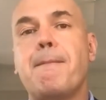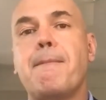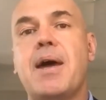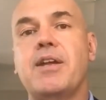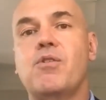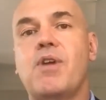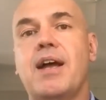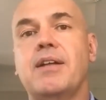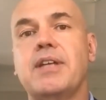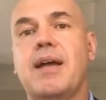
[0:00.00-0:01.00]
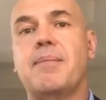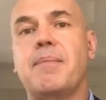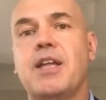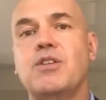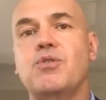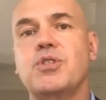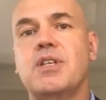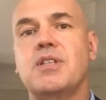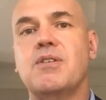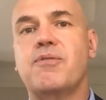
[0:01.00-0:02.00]
money around and use it
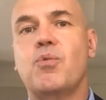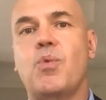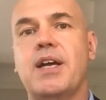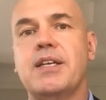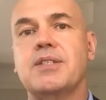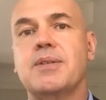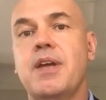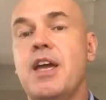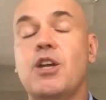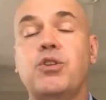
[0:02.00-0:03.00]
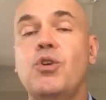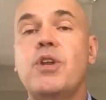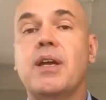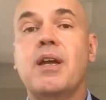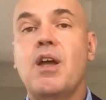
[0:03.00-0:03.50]
in different ways, including